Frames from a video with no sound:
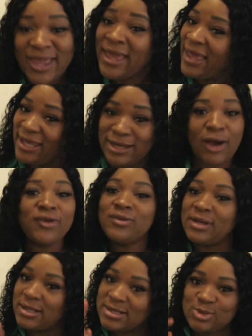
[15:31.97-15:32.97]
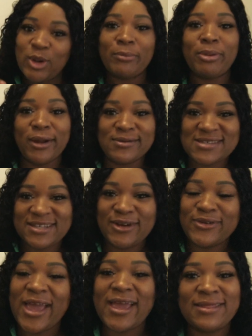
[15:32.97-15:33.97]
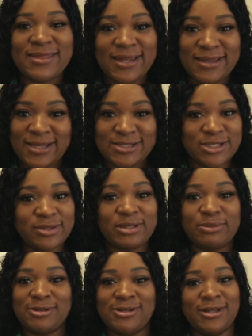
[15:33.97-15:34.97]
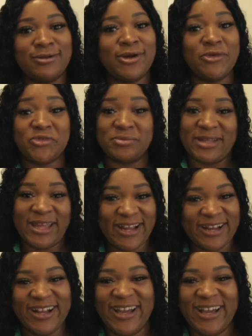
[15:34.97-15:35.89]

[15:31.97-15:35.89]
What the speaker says: And all you need is one person, okay? And then let your community grow from there.